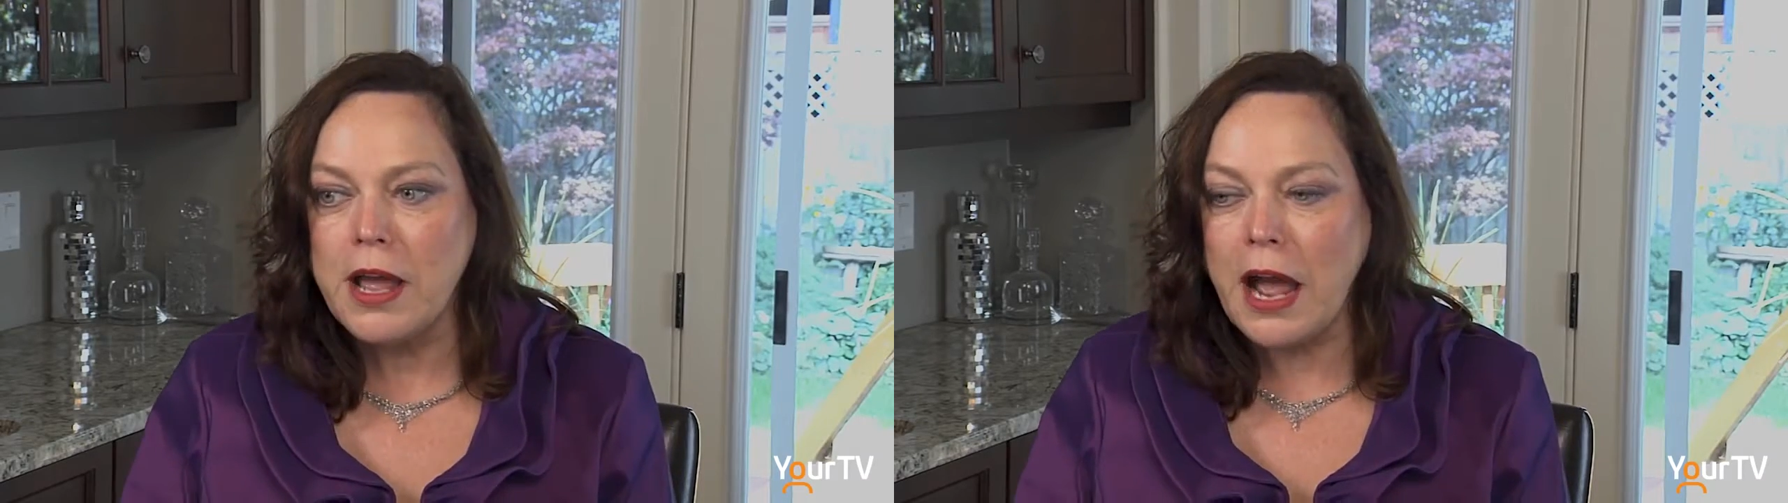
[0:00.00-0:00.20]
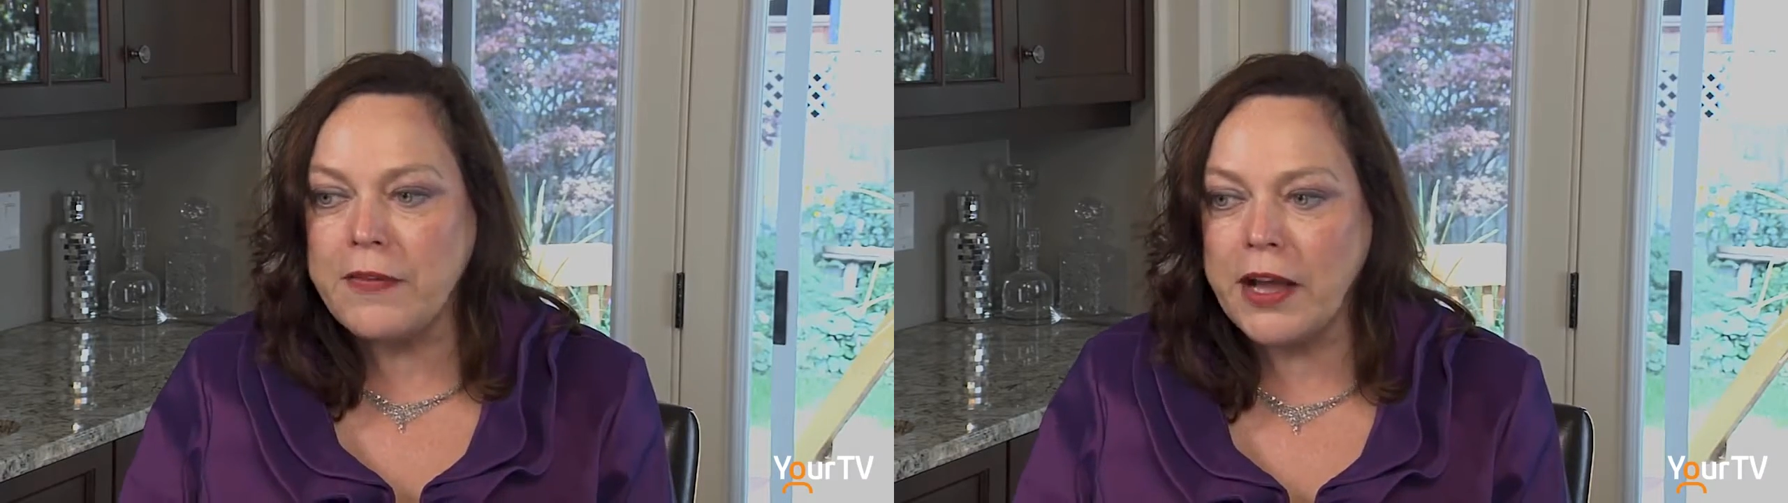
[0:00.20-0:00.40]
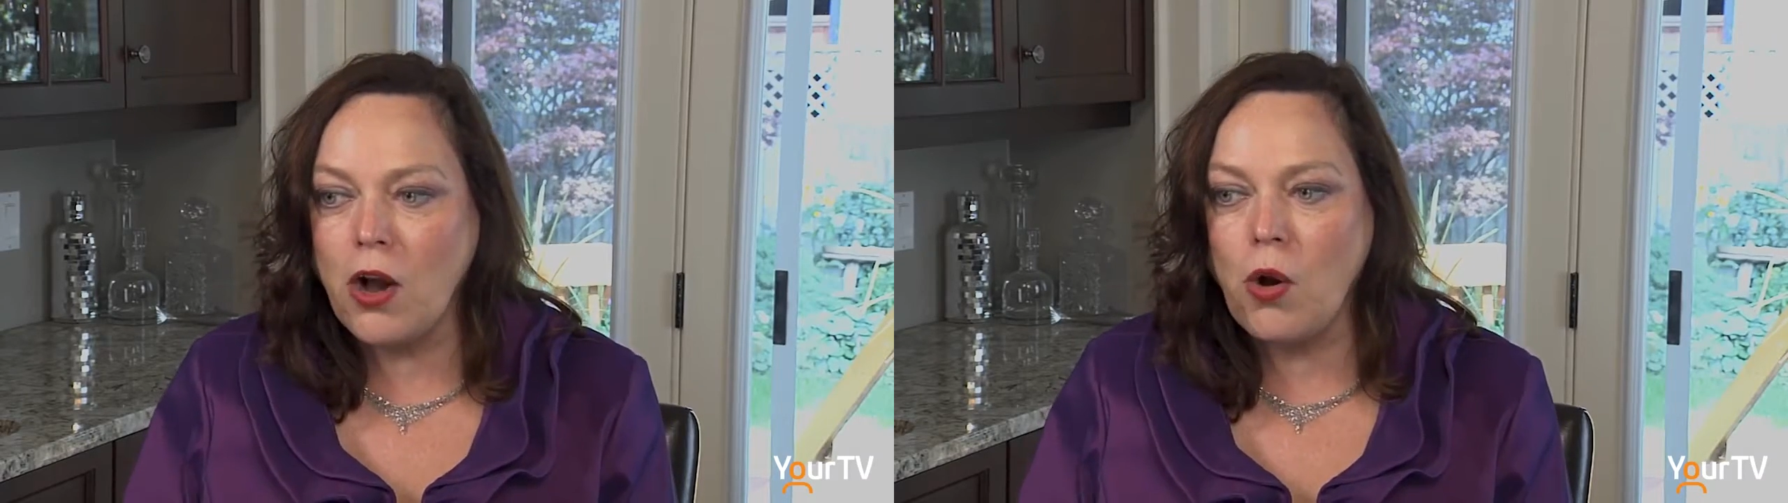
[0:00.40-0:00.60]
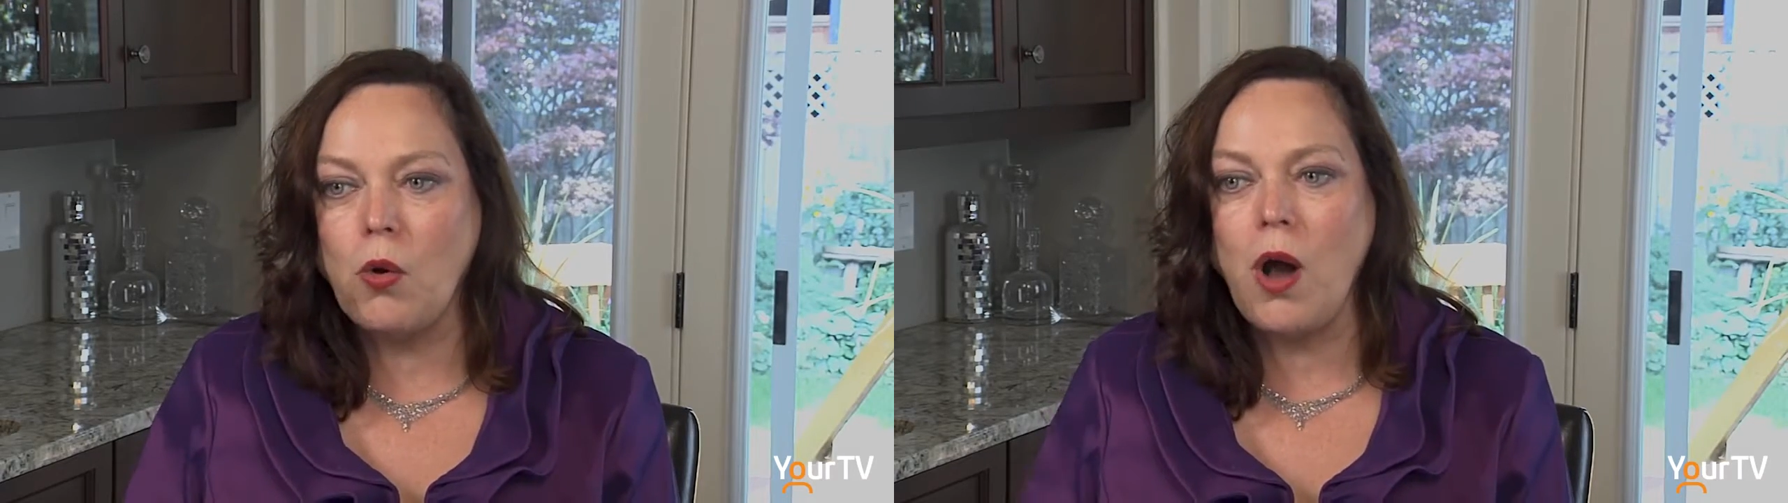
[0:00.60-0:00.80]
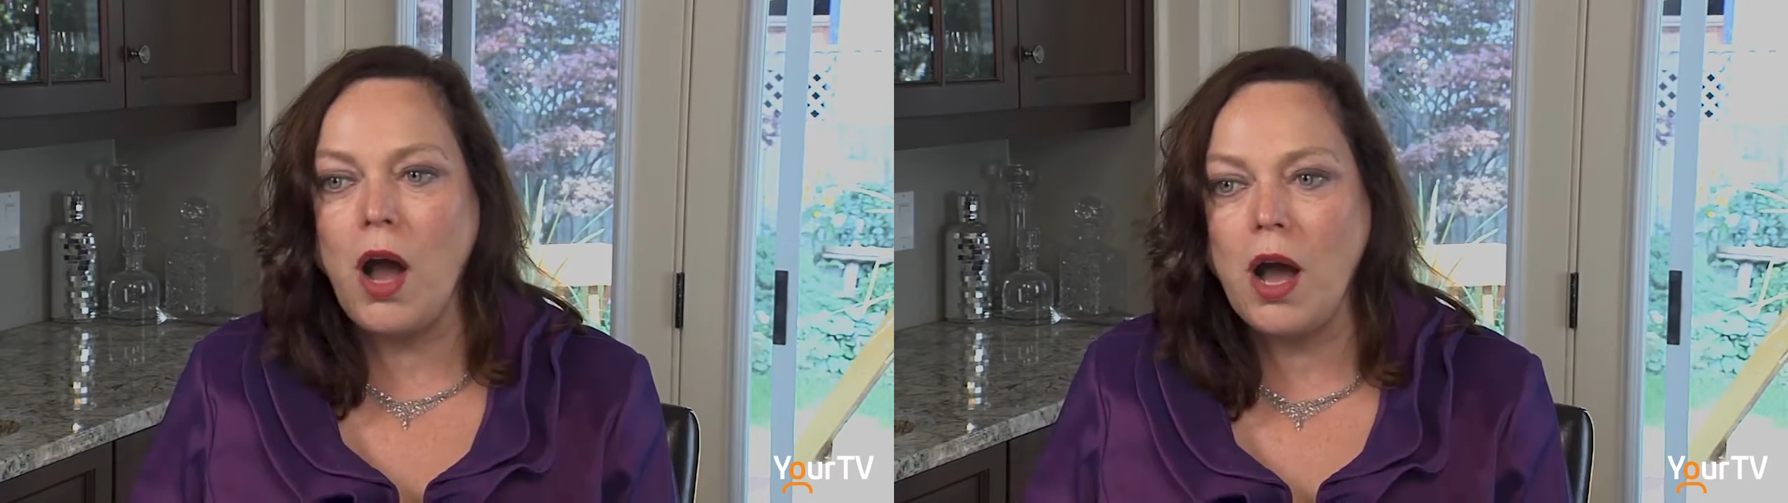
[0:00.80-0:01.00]
and they go,
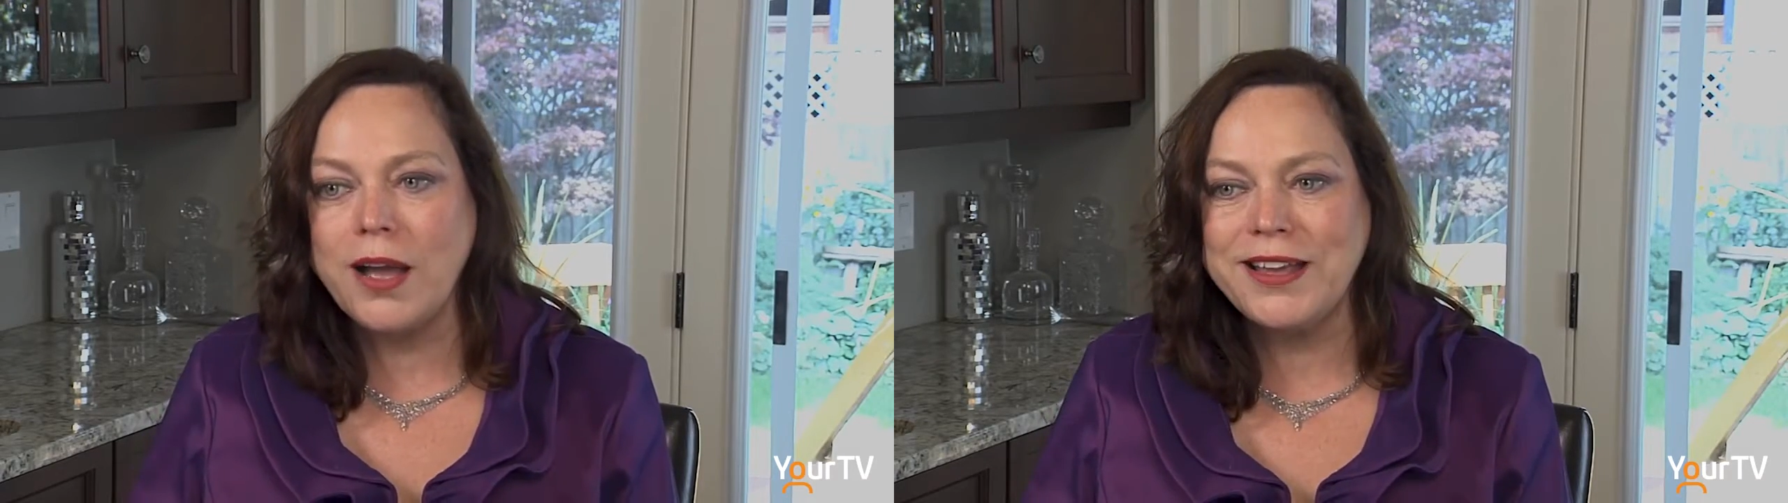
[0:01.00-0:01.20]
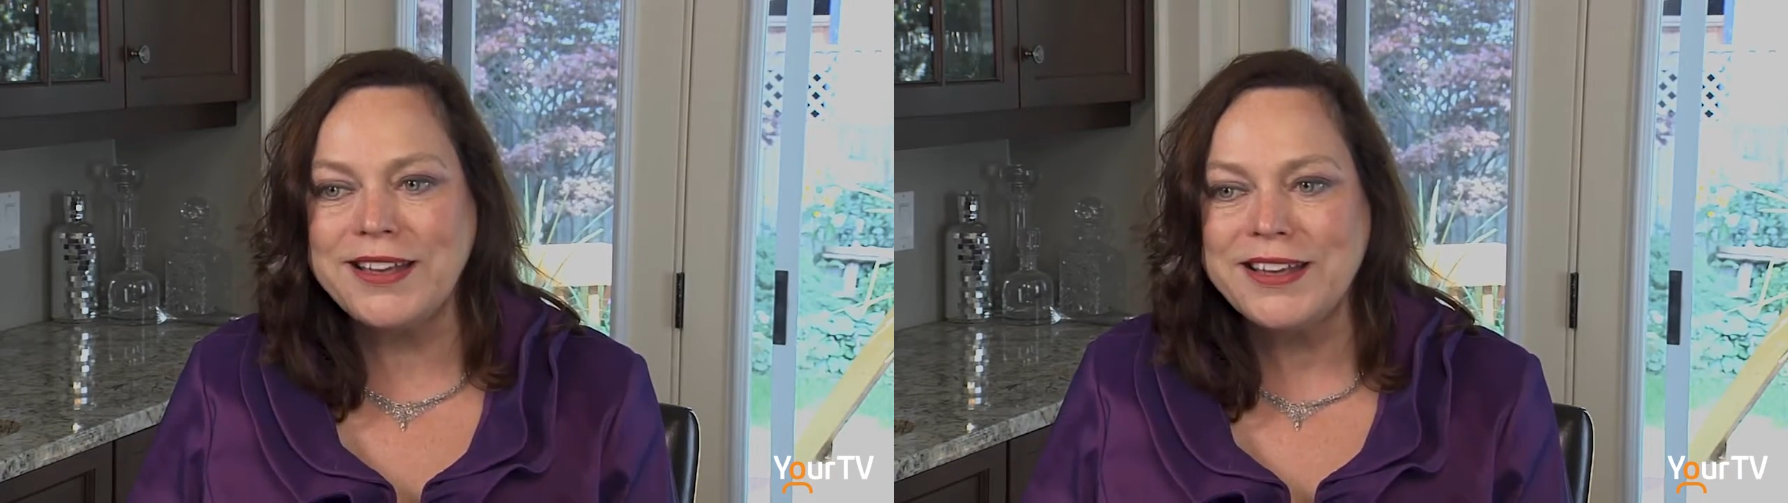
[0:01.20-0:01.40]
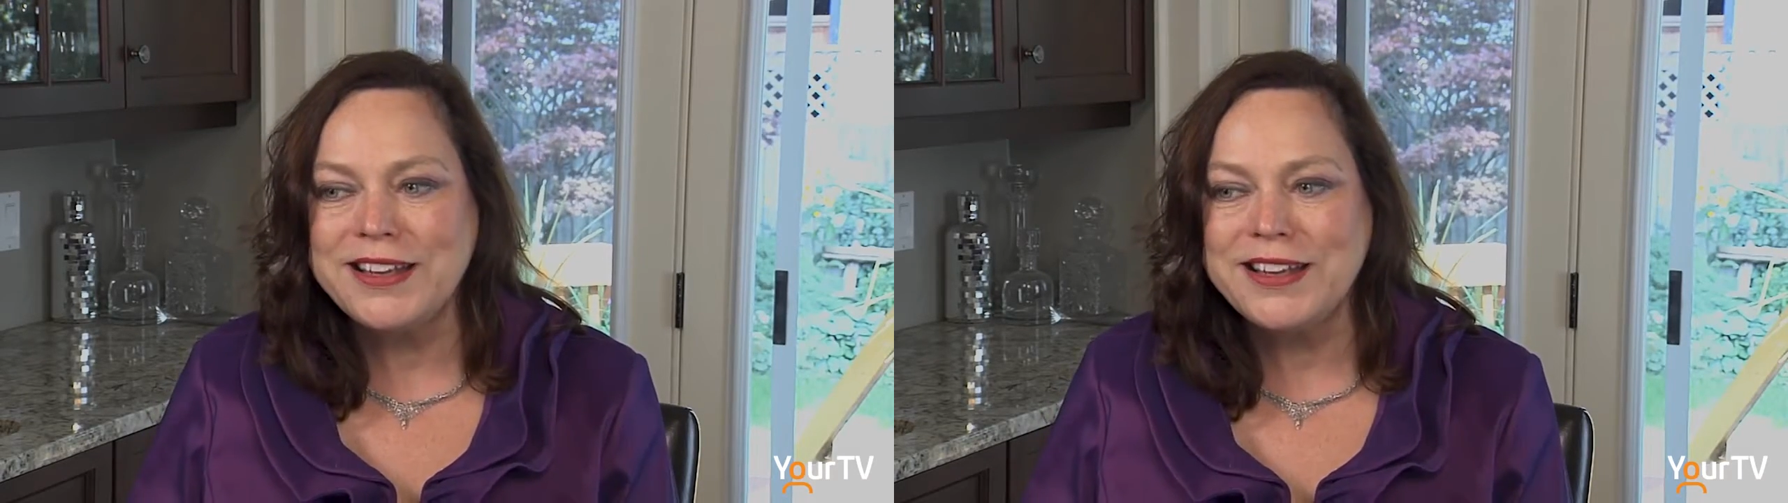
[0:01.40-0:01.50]
oh, hi.